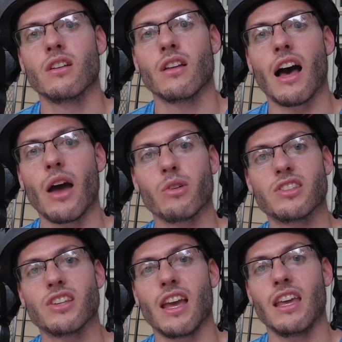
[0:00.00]
I would
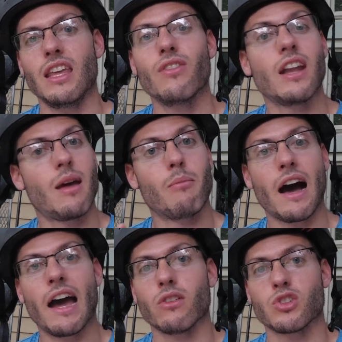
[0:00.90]
say even at
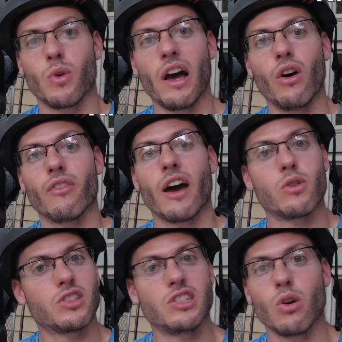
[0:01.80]
mile 12, I
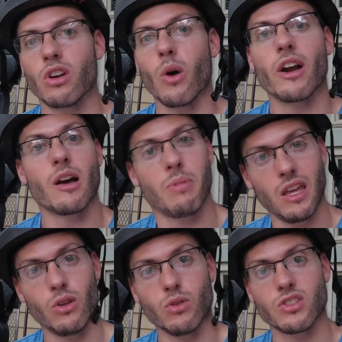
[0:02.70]
was still going up
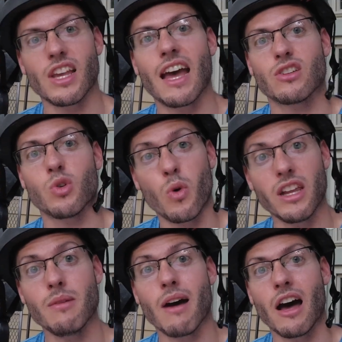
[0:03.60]
hills at
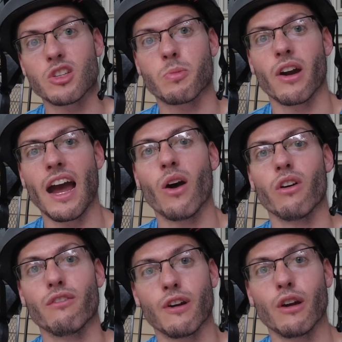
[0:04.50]
20 miles per hour,
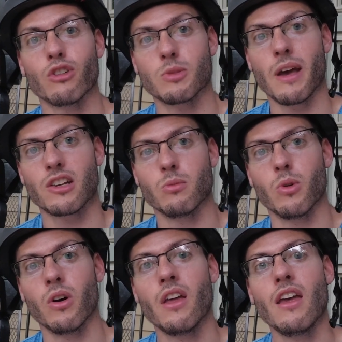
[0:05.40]
very respectable.
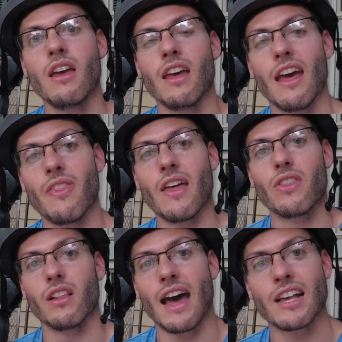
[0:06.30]
And then the
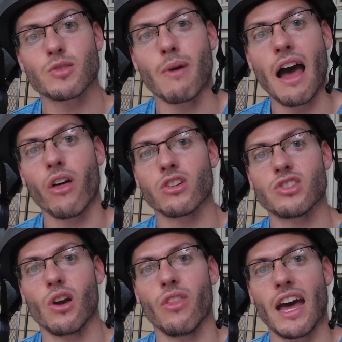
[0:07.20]
last mile or
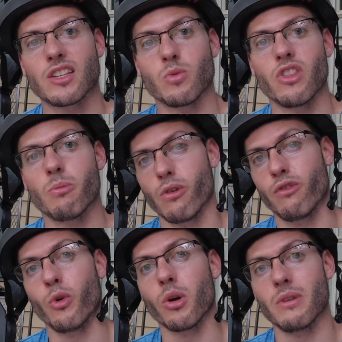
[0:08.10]
so, that's when the
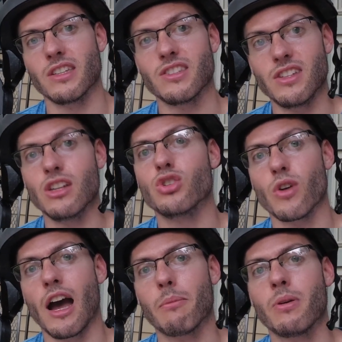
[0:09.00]
performance did
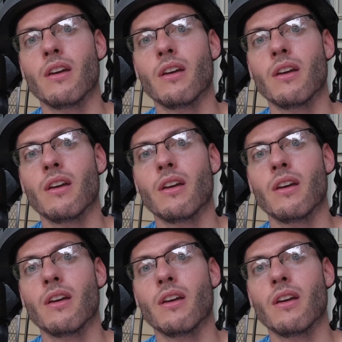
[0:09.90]
drop.